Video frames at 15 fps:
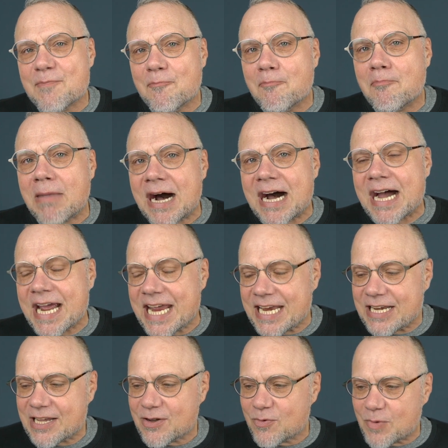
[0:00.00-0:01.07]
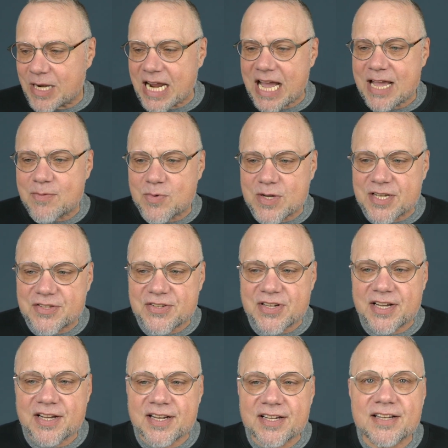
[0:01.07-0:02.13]
mind when I was
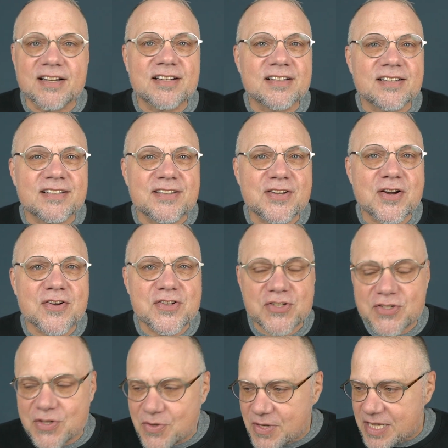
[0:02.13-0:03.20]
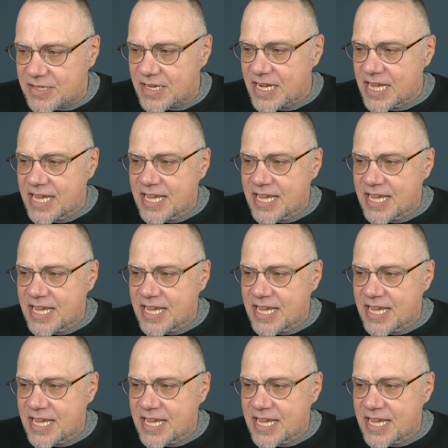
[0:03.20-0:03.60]
a young student.